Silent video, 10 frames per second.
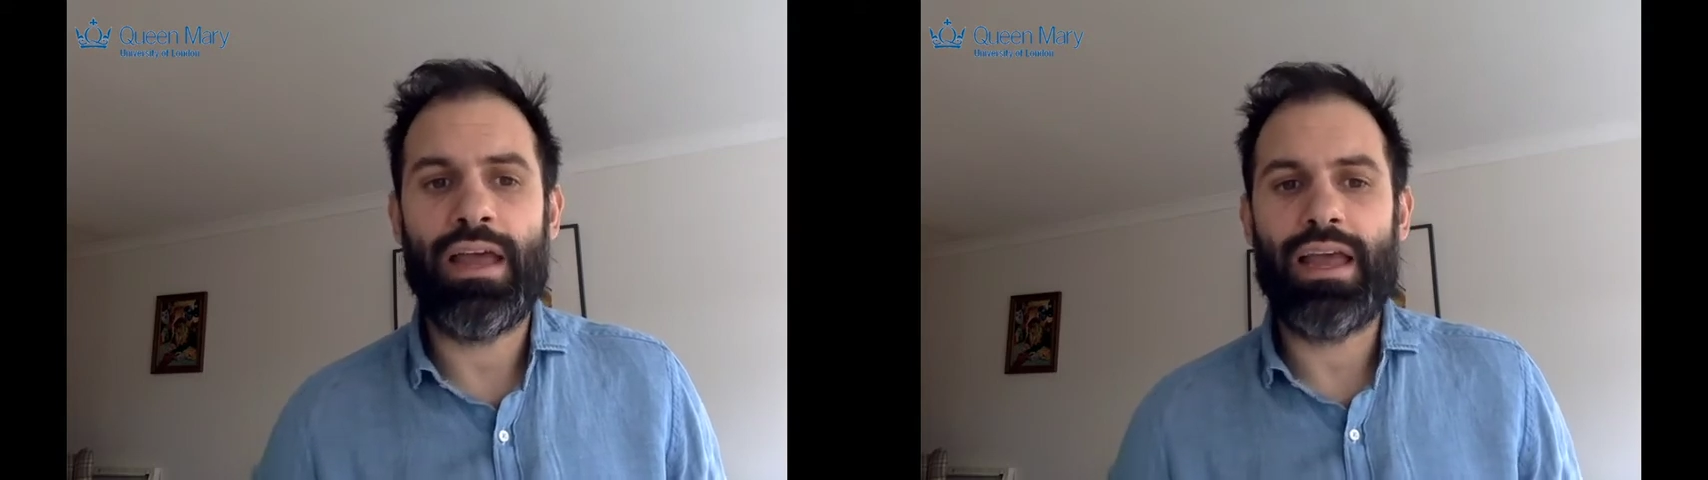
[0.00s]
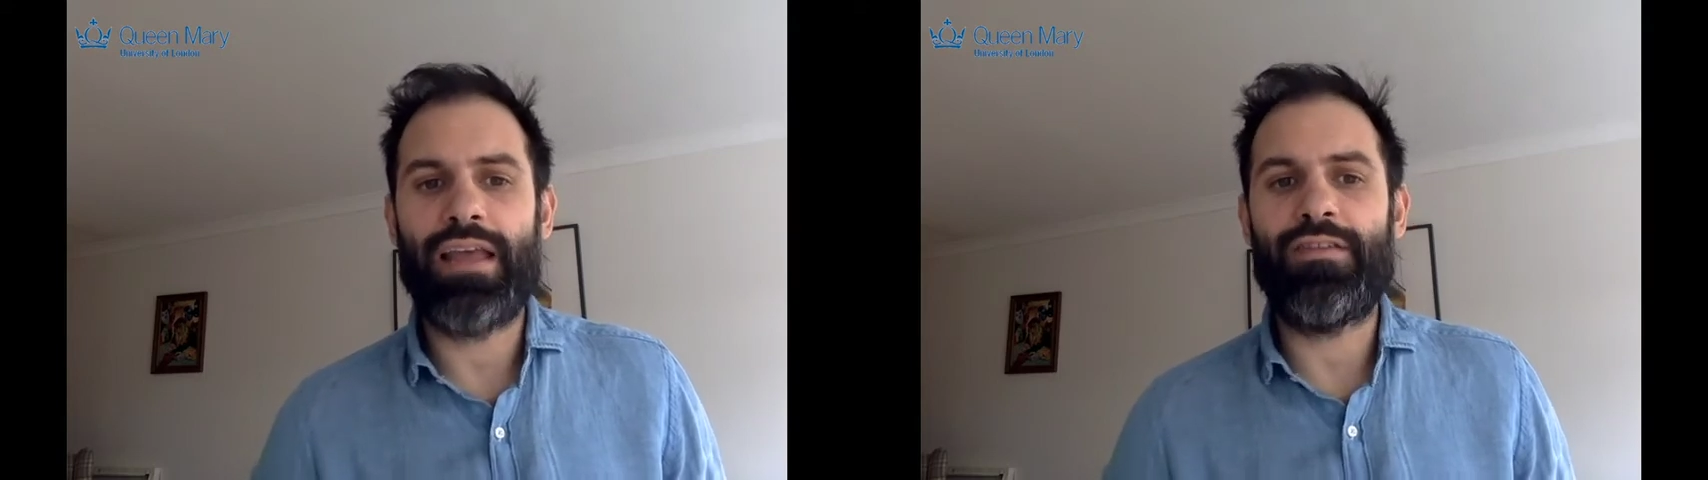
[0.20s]

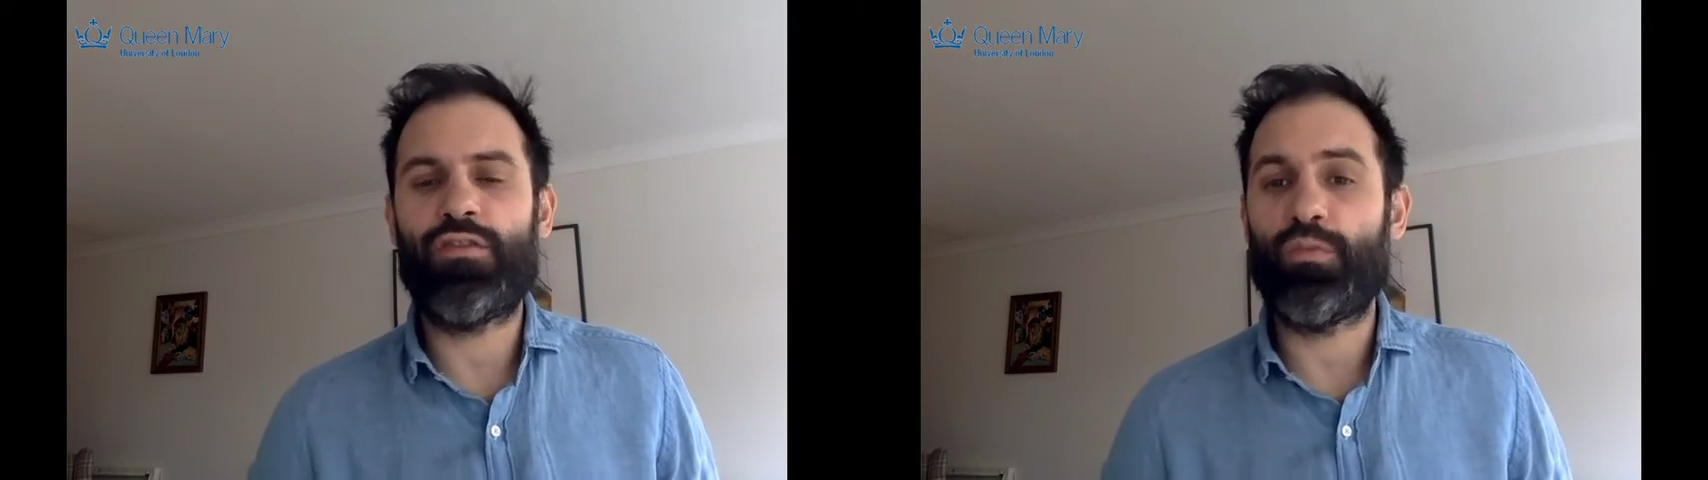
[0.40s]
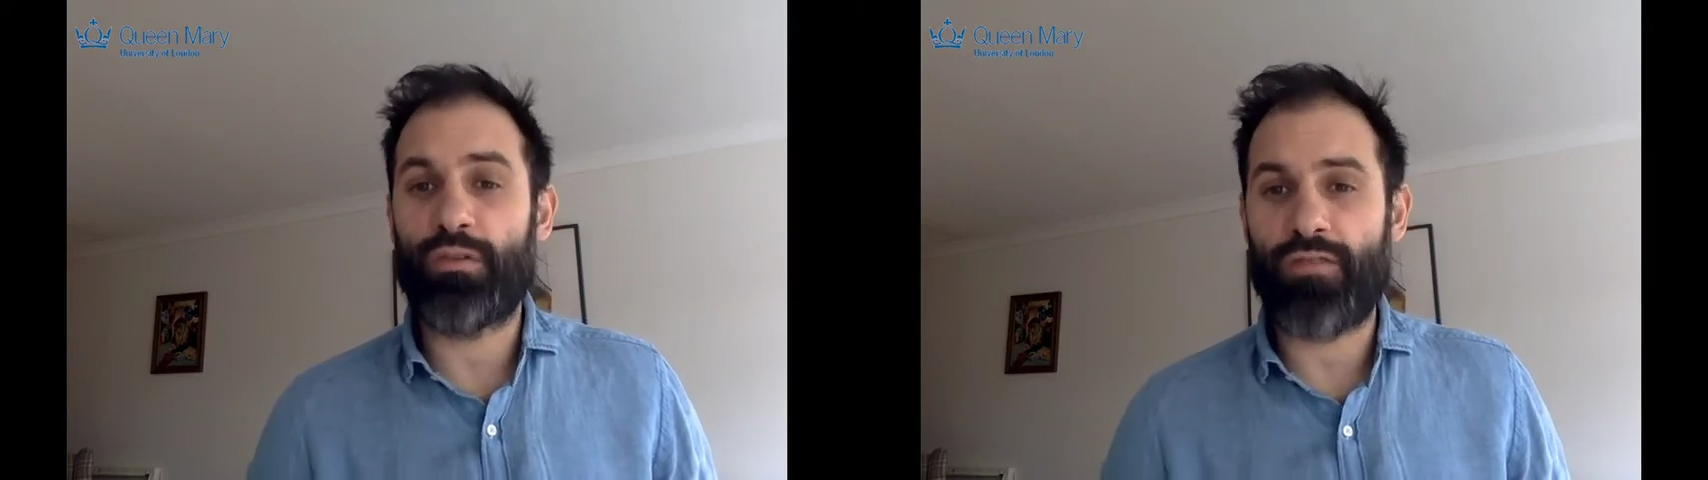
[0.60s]
is
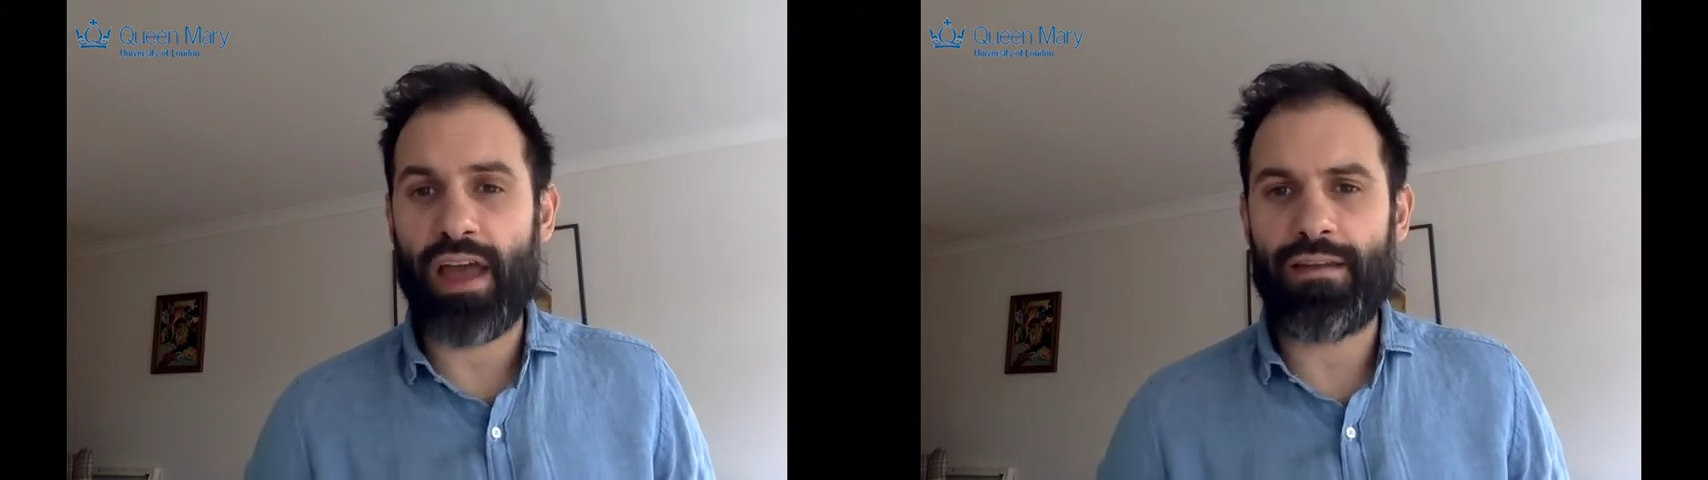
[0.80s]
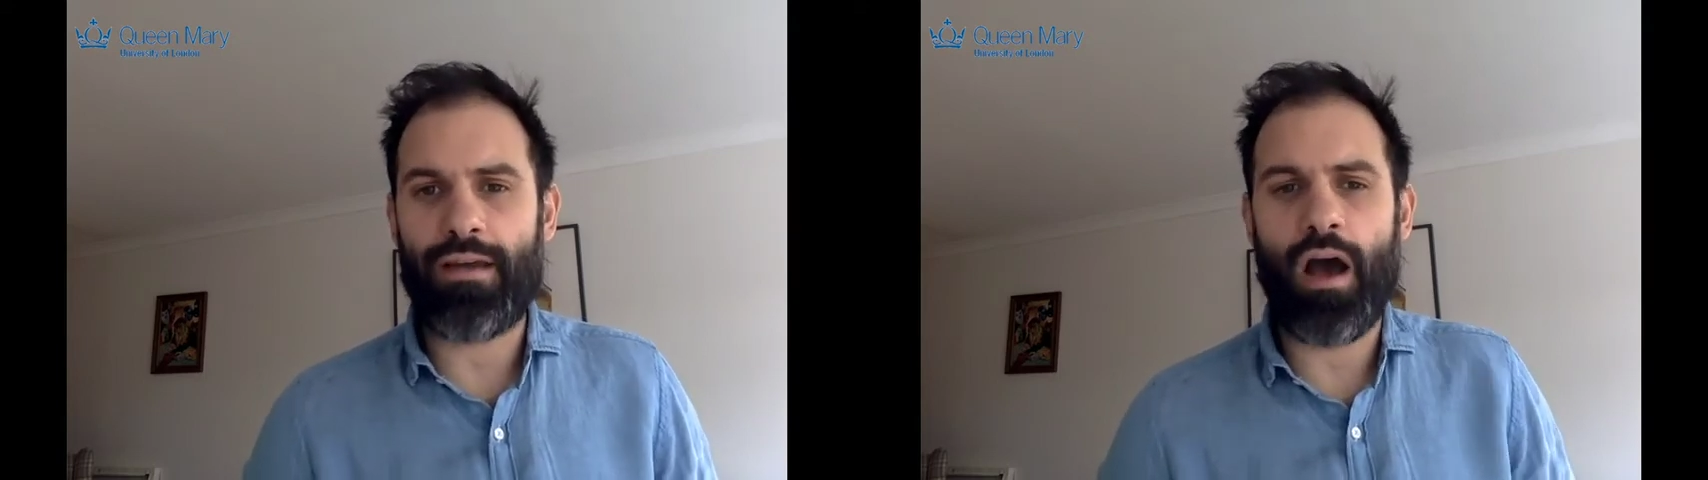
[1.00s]
to
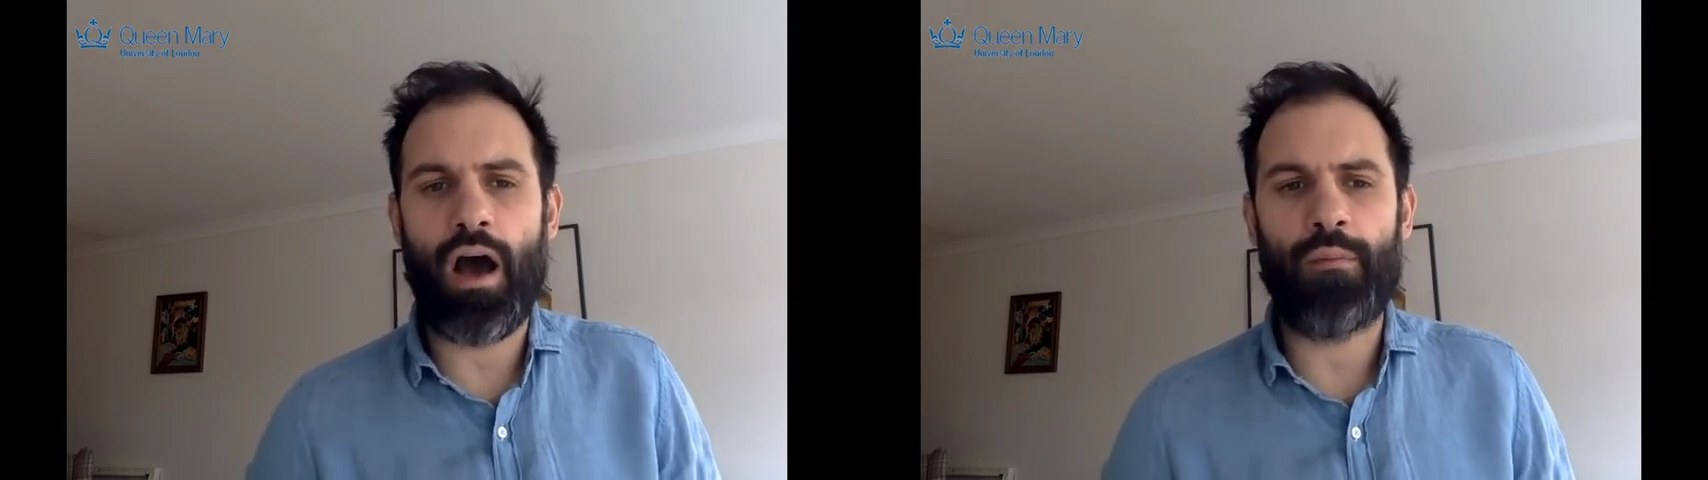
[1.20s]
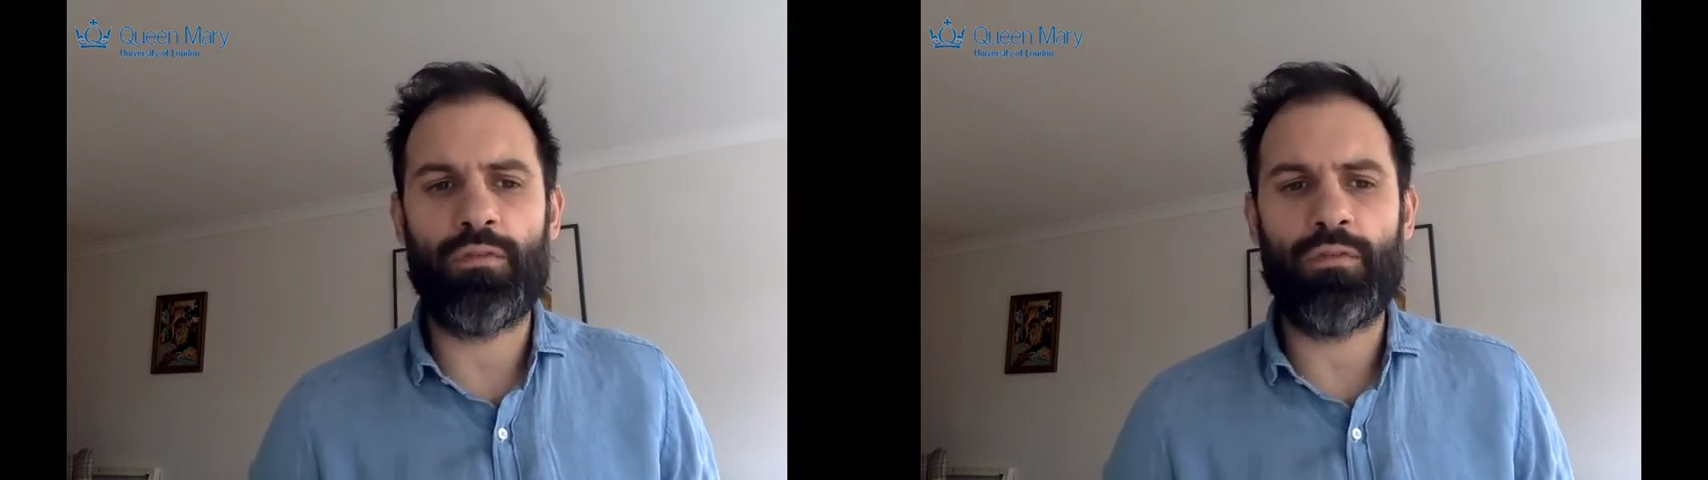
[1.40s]
prevent harm